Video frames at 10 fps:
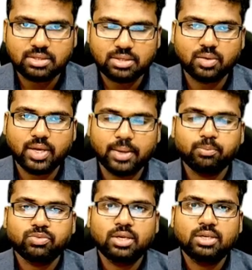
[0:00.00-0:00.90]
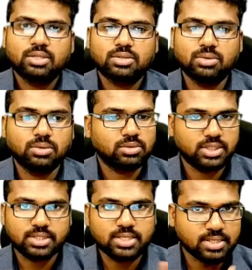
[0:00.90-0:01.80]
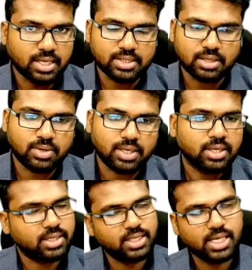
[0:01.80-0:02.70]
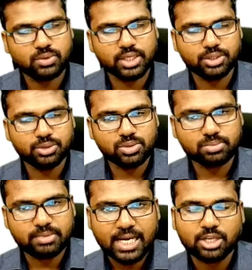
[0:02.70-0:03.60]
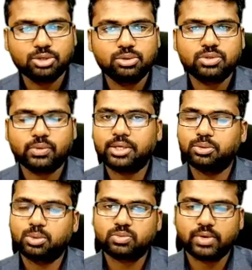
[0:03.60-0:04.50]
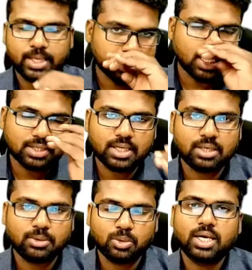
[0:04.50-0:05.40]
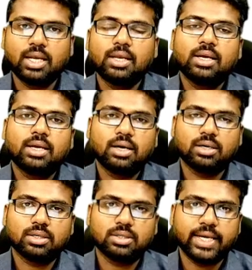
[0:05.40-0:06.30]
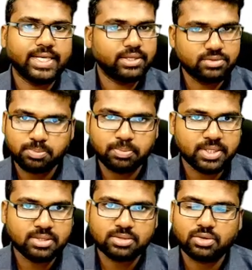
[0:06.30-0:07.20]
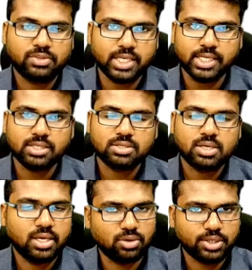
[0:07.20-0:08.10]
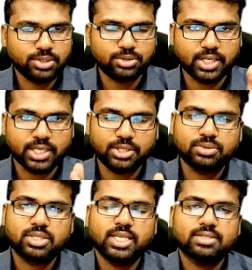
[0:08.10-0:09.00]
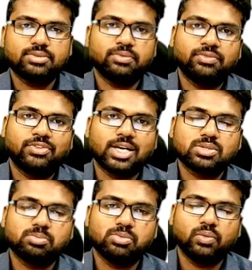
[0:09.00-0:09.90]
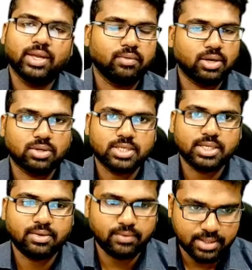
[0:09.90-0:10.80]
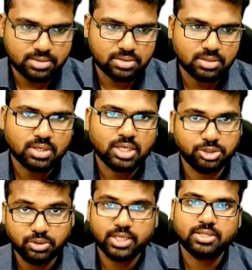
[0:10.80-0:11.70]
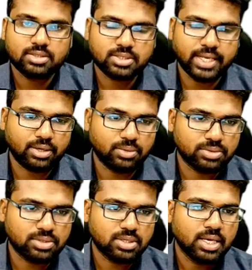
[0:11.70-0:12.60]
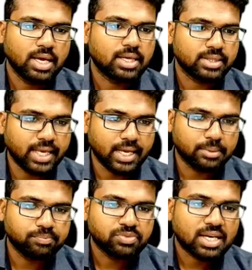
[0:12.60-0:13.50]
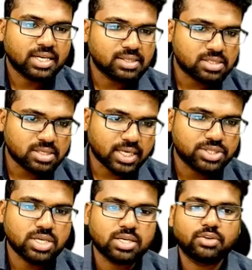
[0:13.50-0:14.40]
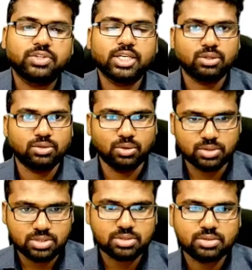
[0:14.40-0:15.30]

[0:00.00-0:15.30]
okay. So this is another one. Here you can use mangroves, you can use various other local native species of trees in order to reduce these fast moving velocity winds during cyclones. Then construction of the roads,